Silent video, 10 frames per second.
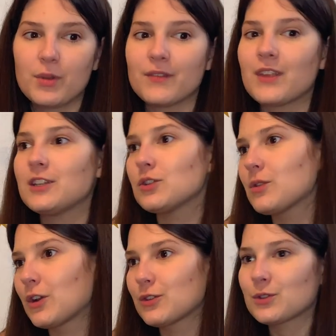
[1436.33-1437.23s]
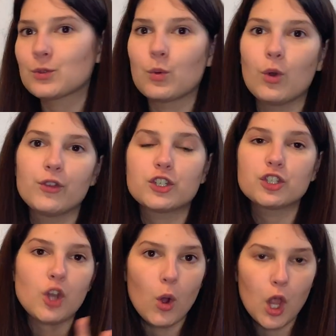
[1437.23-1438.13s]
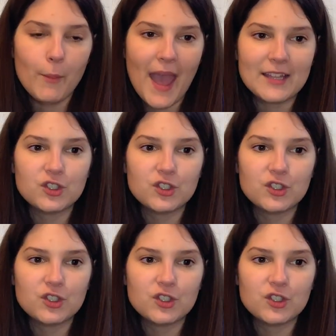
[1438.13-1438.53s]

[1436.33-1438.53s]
But if they do go to the school, the Sholomant